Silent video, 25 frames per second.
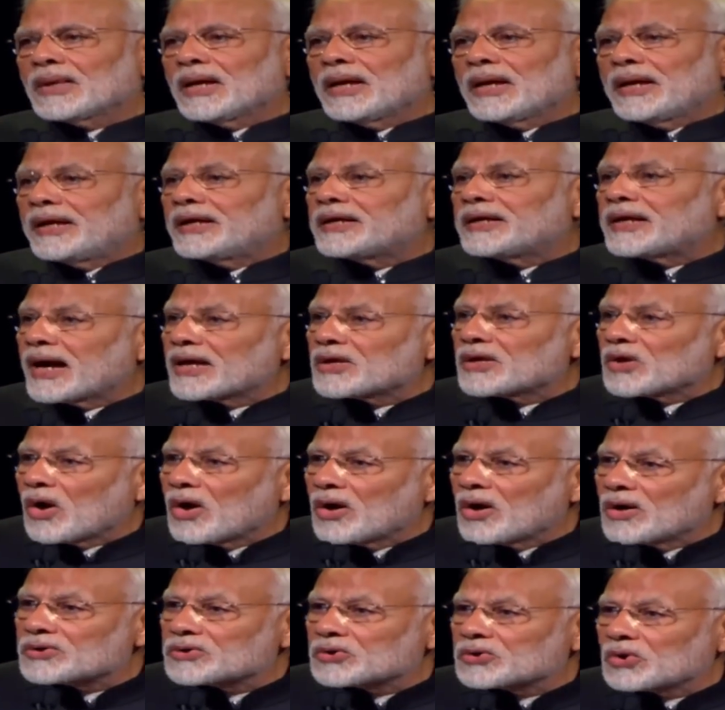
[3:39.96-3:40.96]
It has
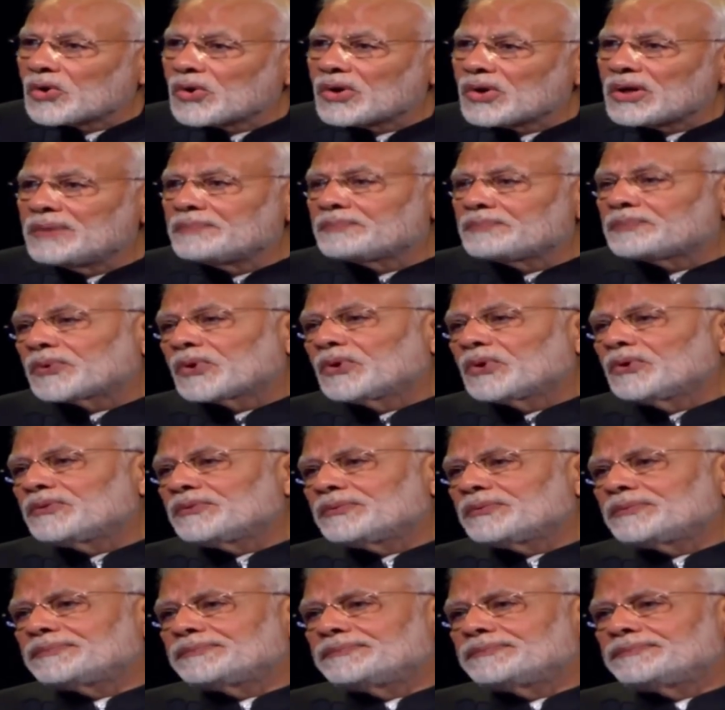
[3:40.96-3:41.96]
also improved
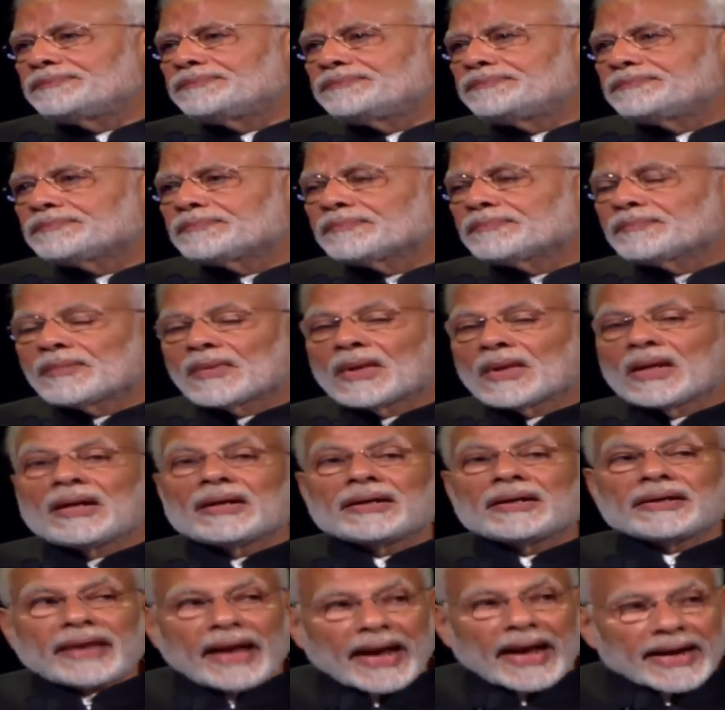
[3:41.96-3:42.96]

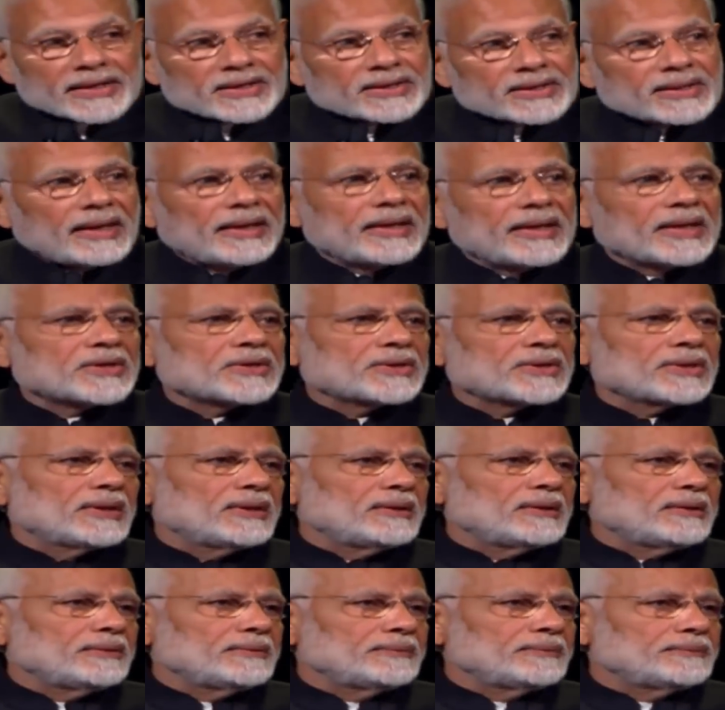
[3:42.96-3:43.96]
tax collection
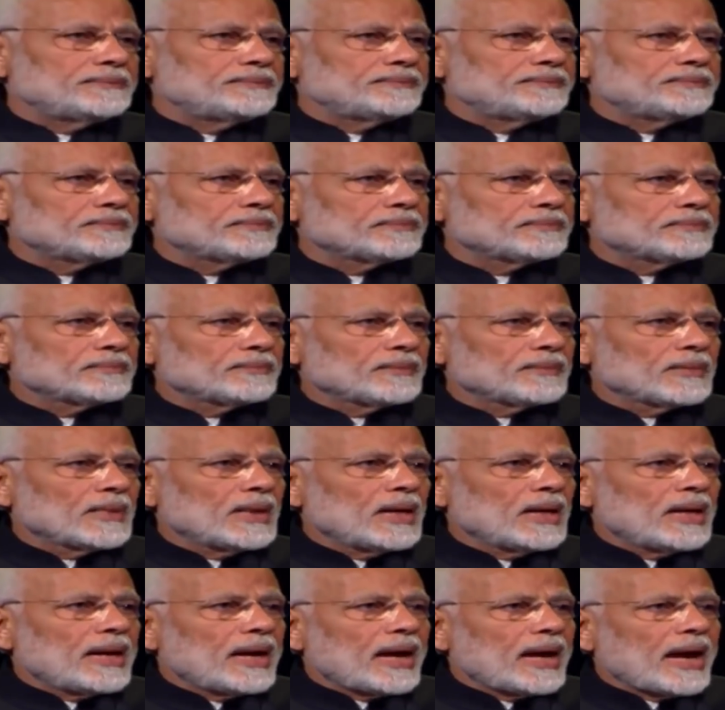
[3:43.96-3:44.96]

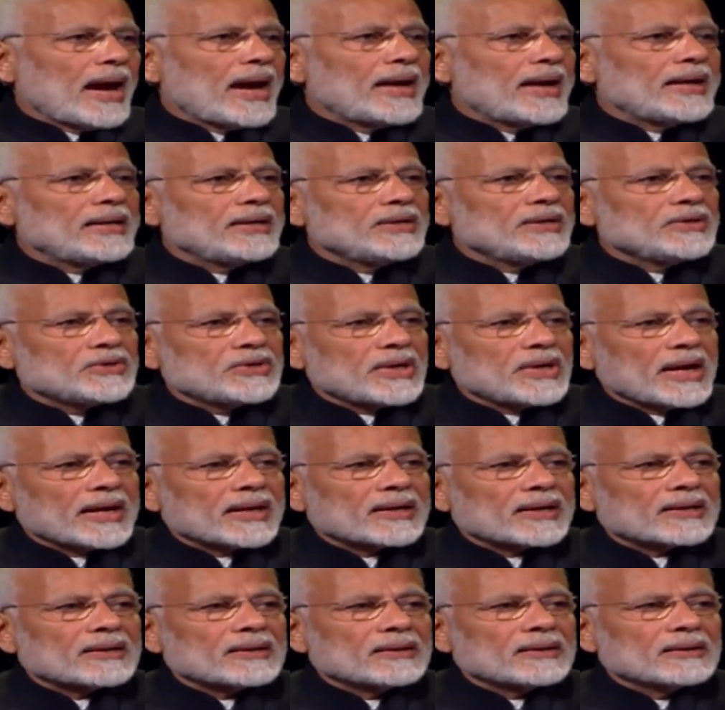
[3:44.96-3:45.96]
and
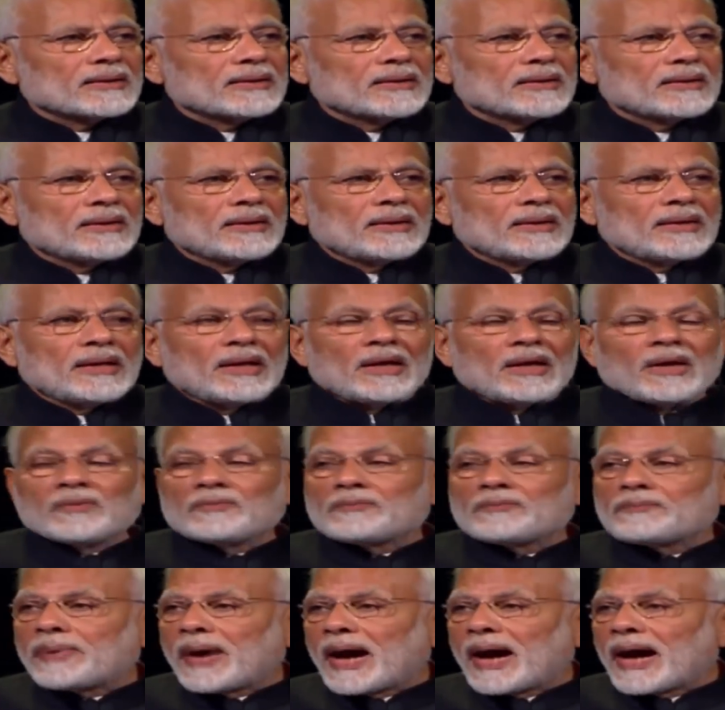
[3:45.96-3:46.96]
inject
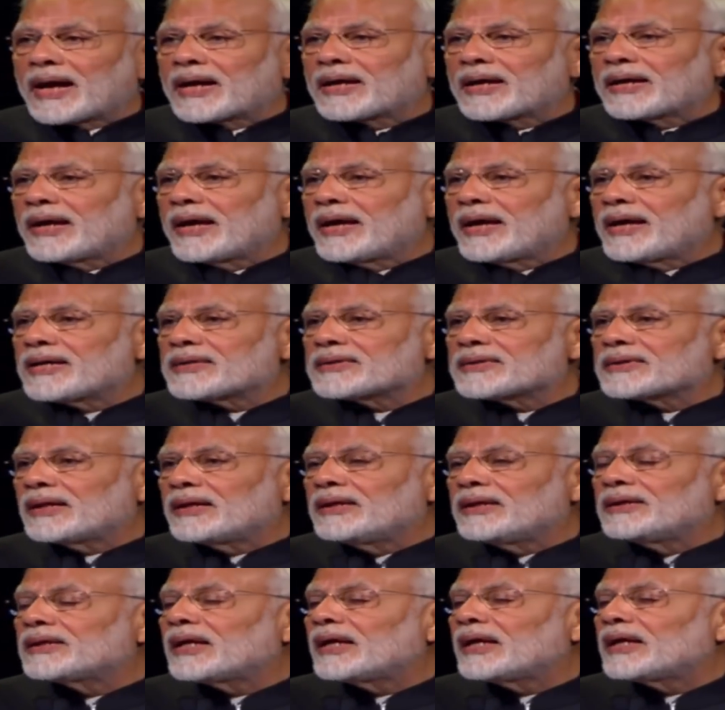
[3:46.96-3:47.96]
fairness
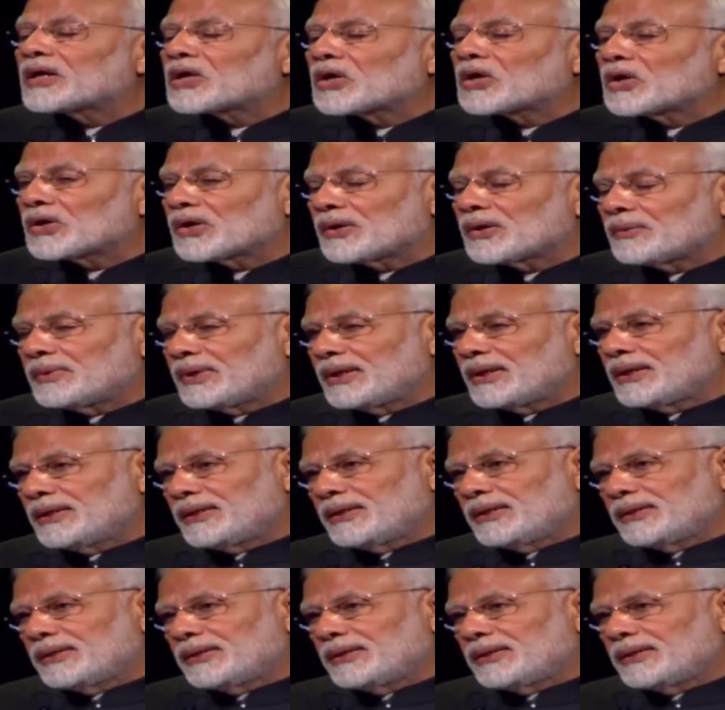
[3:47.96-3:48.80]
in the economy.